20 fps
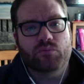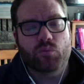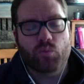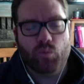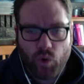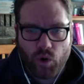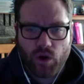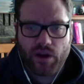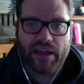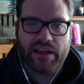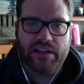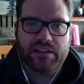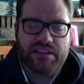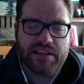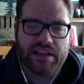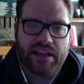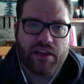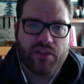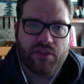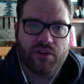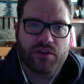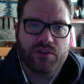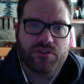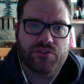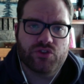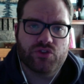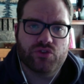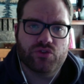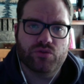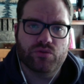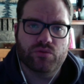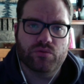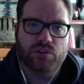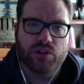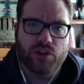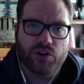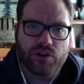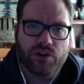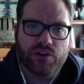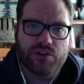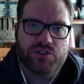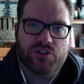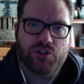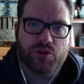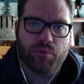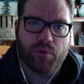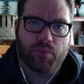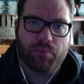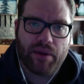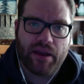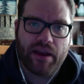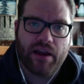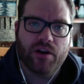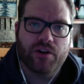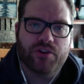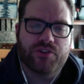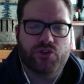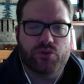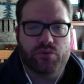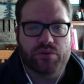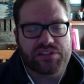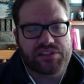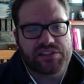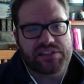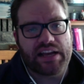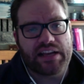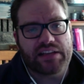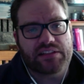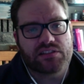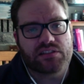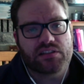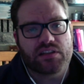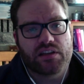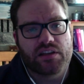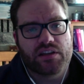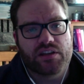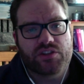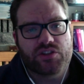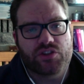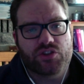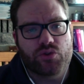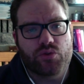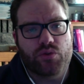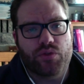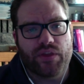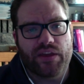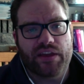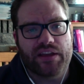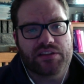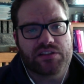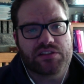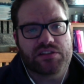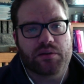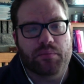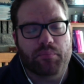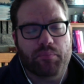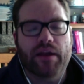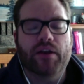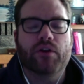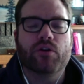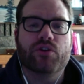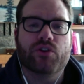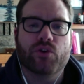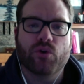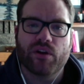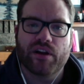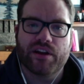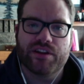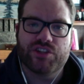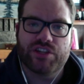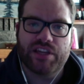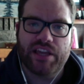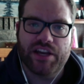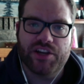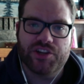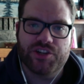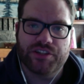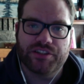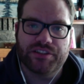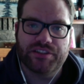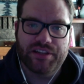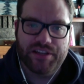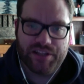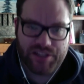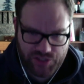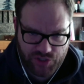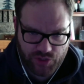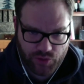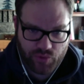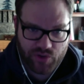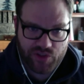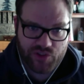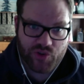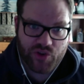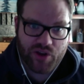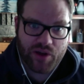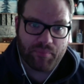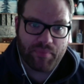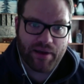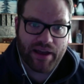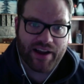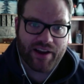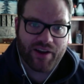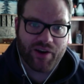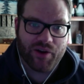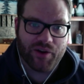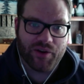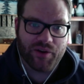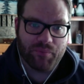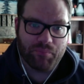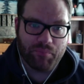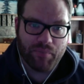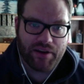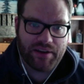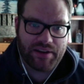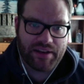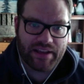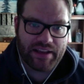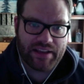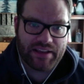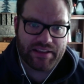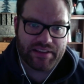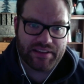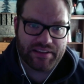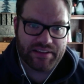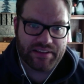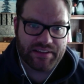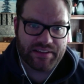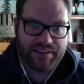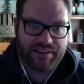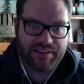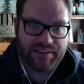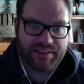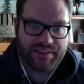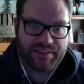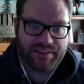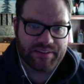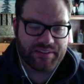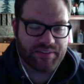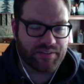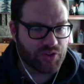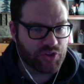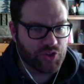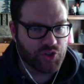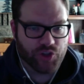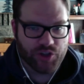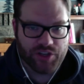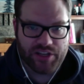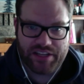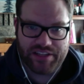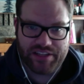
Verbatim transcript: working together to learn, to prepare, to assess, to do things to better your education so that when you come back on Monday, the journey